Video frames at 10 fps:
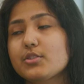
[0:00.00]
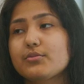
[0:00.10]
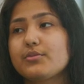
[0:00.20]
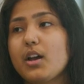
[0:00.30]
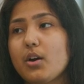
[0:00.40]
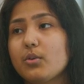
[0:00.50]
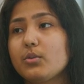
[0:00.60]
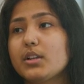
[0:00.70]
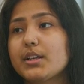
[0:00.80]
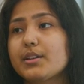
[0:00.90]
of
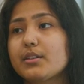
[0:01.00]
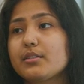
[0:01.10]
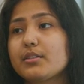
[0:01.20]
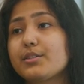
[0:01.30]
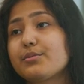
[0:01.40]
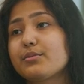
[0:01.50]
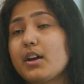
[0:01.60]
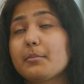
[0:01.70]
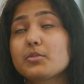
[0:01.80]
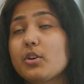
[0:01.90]
now, like if
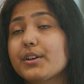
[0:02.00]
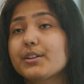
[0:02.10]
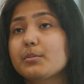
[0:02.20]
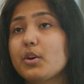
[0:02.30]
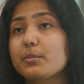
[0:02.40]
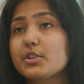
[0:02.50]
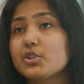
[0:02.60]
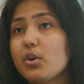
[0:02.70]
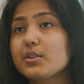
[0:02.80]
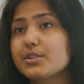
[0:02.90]
I'm talking about my
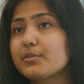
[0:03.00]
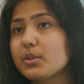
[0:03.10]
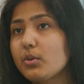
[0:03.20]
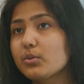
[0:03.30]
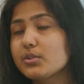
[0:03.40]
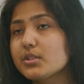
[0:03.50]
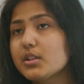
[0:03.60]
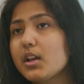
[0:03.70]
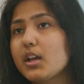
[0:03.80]
short-term goals,